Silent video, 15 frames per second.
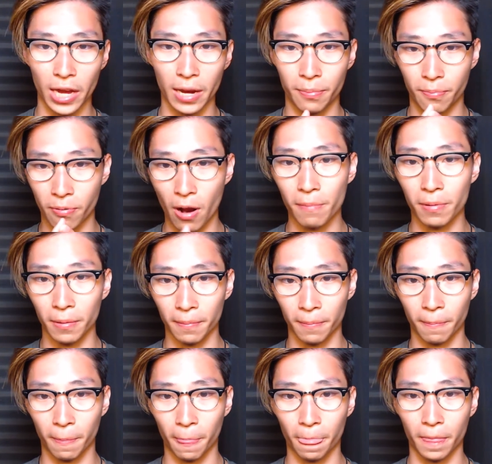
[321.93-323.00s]
a problem
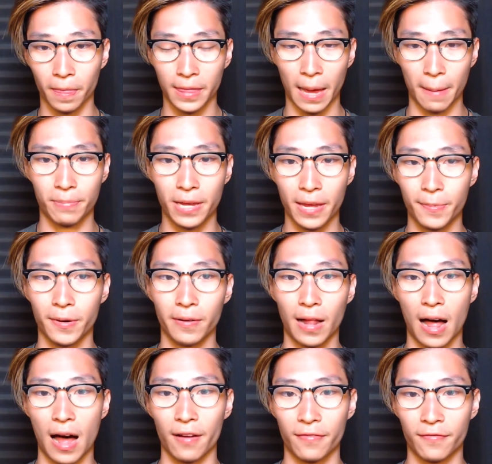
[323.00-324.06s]
that people
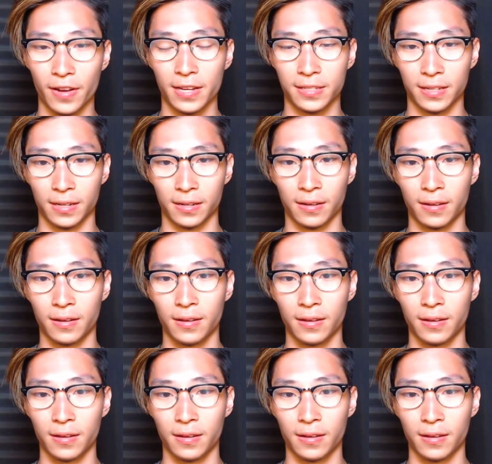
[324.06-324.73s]
are facing.